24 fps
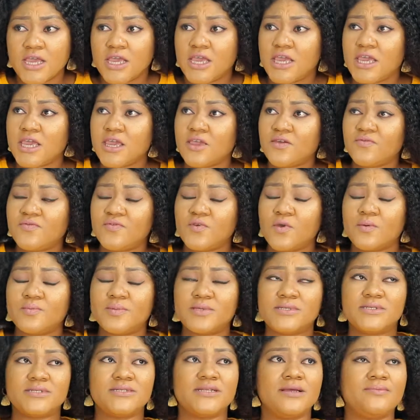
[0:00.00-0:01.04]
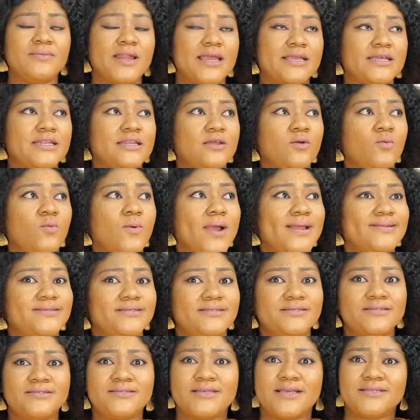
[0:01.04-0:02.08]
If you're meeting them like in a
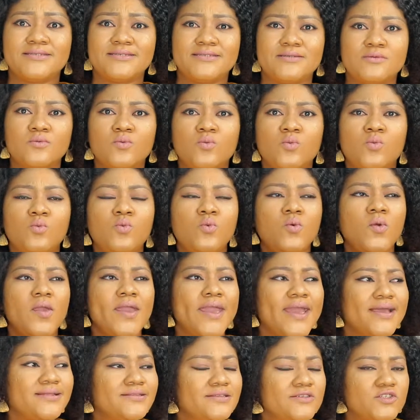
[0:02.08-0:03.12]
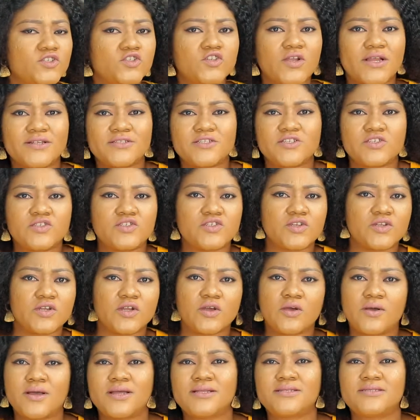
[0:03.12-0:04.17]
wedding setting, wear the
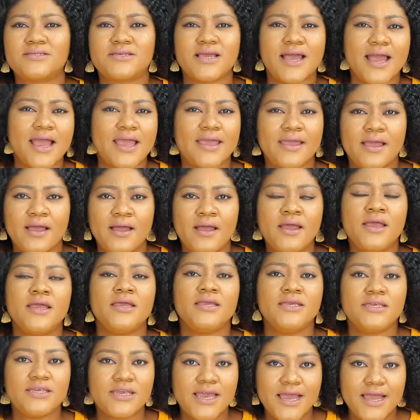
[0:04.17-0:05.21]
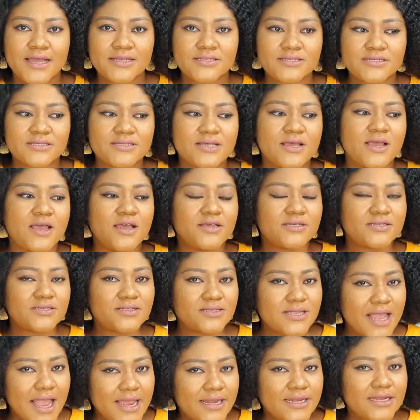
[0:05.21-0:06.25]
traditional attire. Yes,
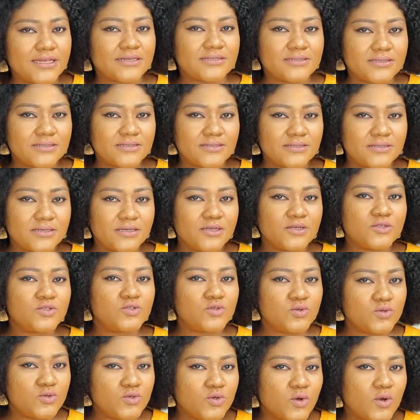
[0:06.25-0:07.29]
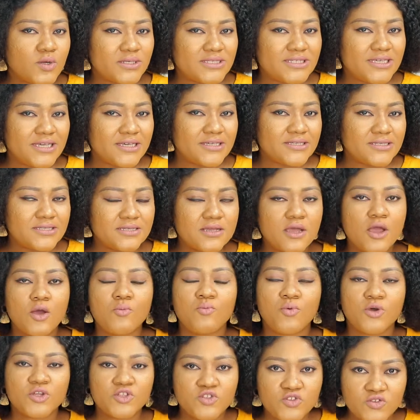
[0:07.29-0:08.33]
style it to your taste,
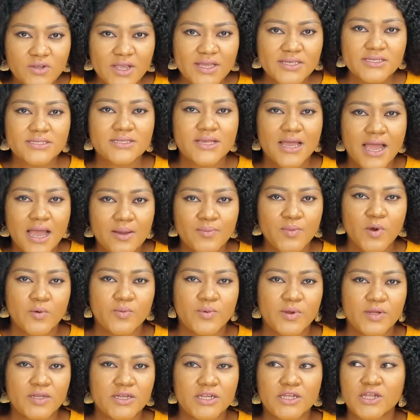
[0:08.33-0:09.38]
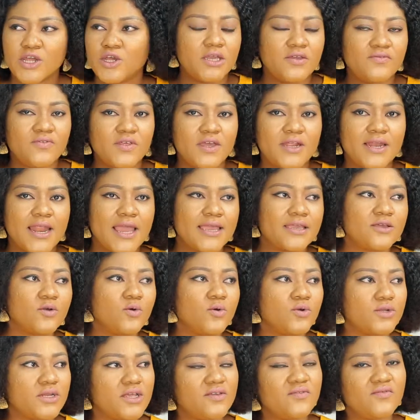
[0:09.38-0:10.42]
but dress appropriately. If they're like,
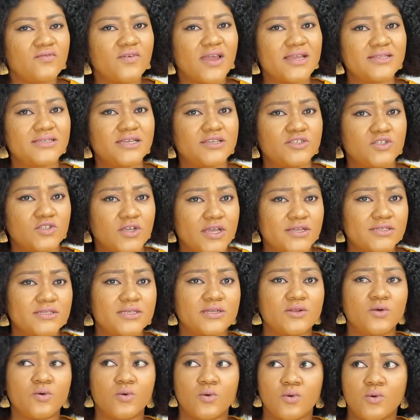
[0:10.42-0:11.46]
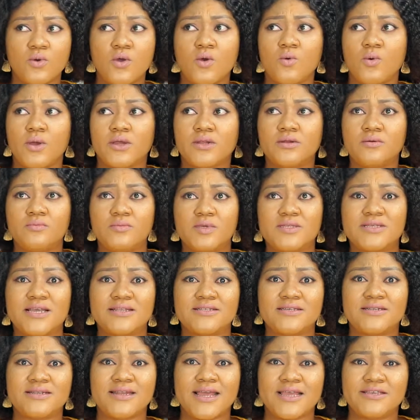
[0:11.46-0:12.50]
oh, they invited you guys, said, oh, we're going to meet at
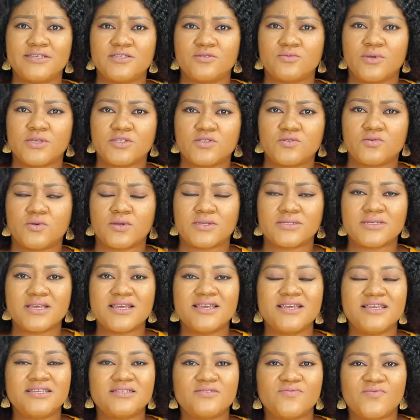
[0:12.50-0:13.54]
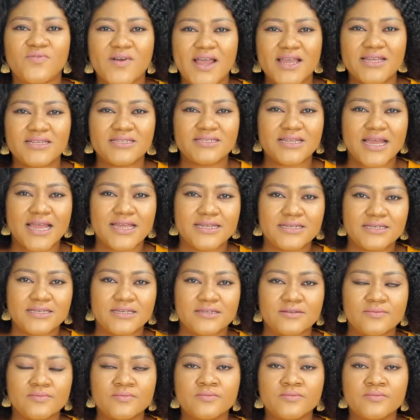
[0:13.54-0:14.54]
a nice restaurant. It's fine dining.